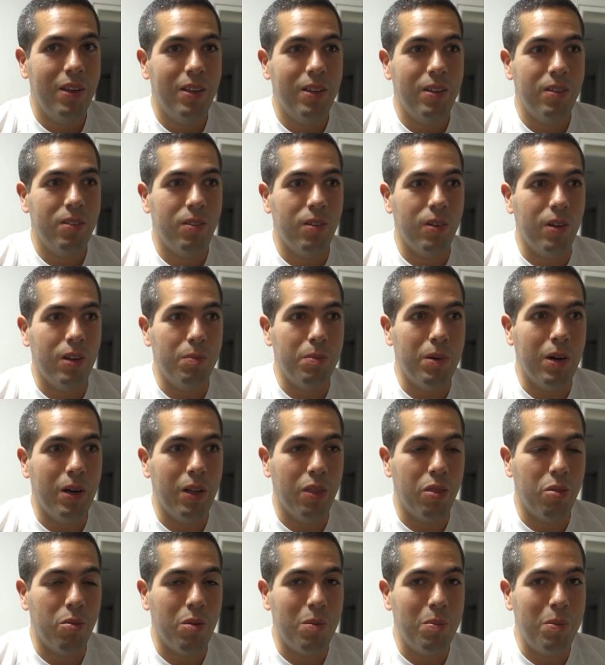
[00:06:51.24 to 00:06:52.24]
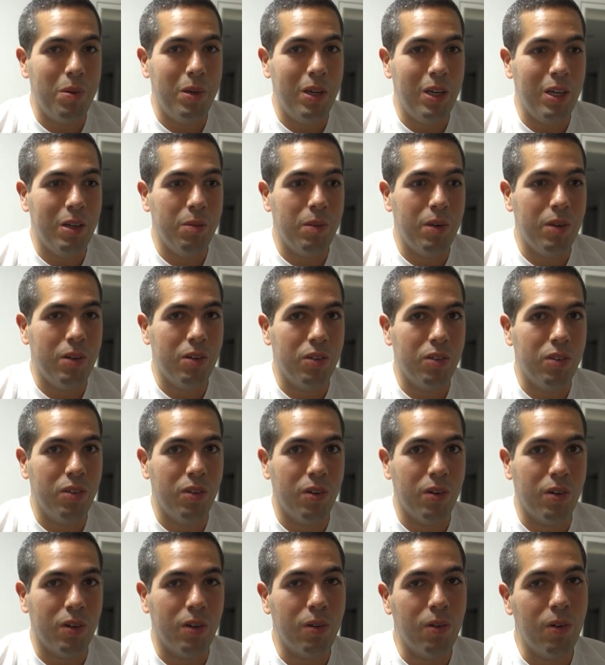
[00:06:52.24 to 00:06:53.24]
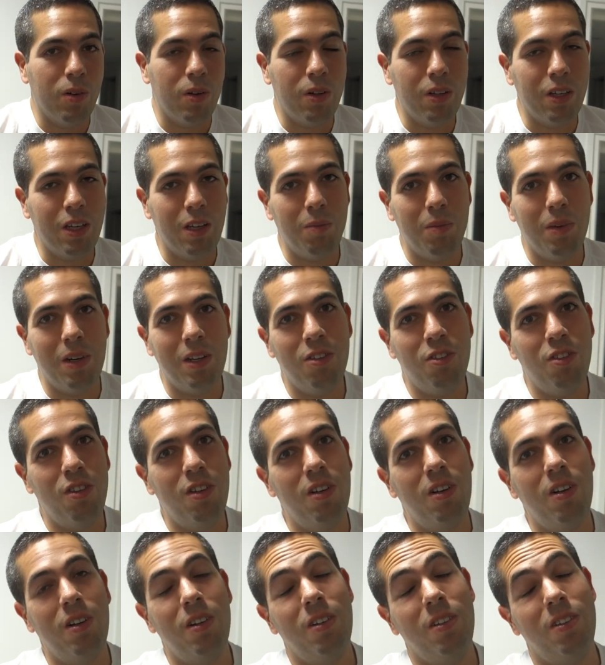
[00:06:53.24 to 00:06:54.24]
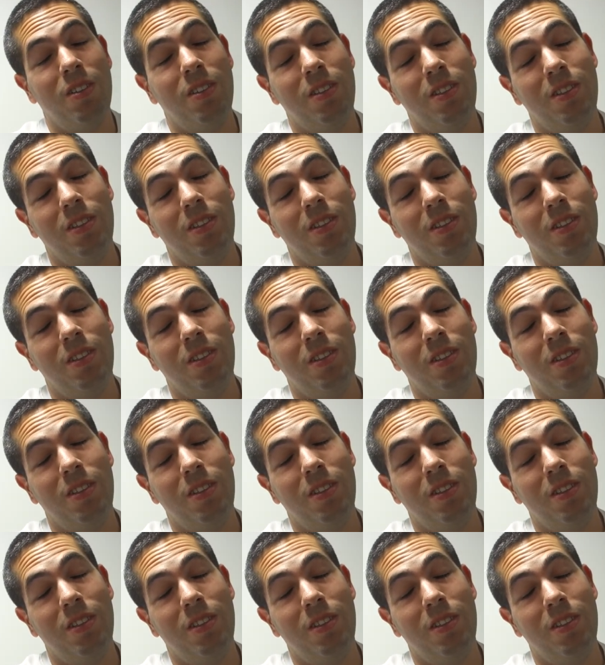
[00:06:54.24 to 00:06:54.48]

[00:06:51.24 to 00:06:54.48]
So at about three p m I just started crawling in my chair and